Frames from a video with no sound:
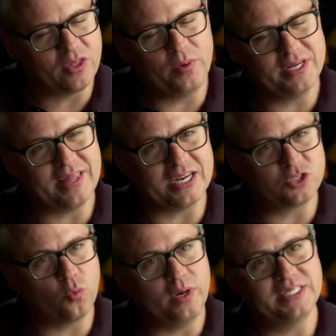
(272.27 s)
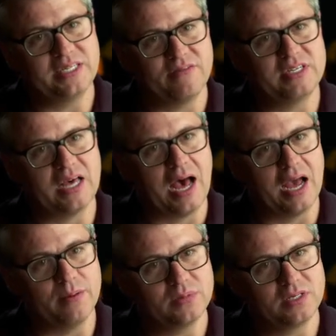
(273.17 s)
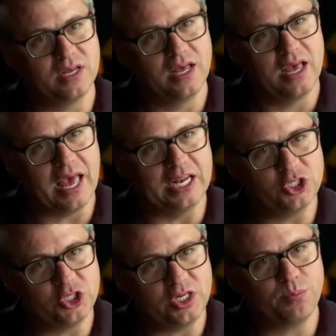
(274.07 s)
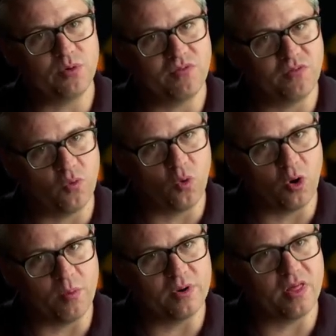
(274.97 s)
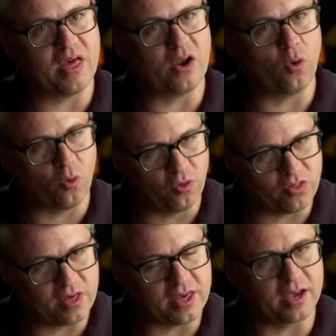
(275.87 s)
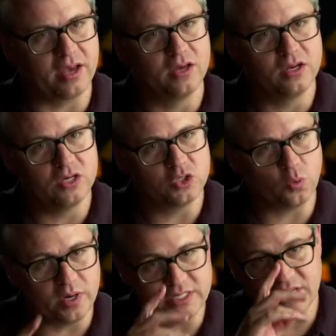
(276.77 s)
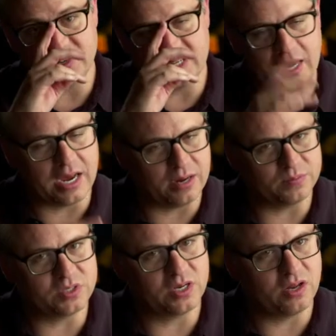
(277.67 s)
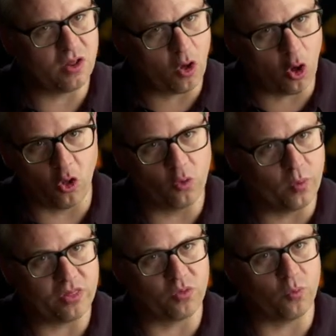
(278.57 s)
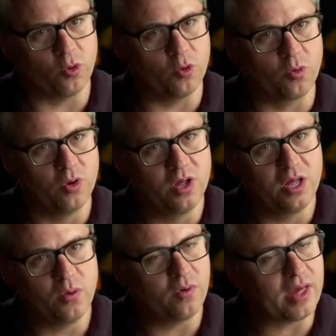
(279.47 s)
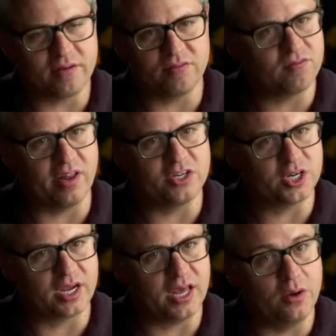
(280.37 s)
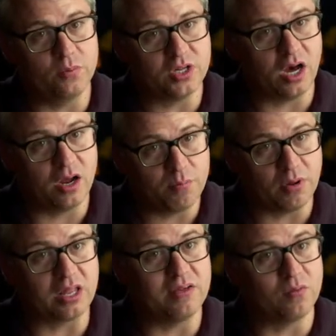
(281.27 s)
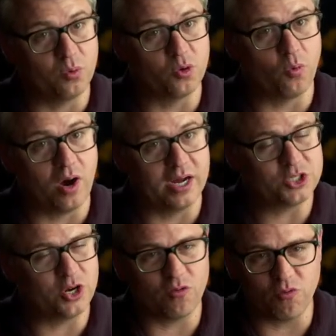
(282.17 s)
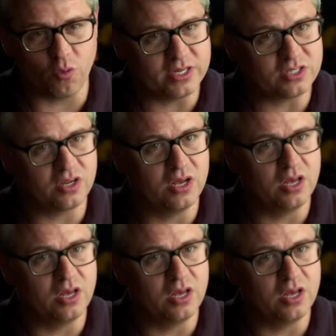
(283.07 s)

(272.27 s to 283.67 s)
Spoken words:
think we did that 27 times. And she performed that whole thing 27 times all the way through without even flinching. And it was unbelievable to watch. And her voice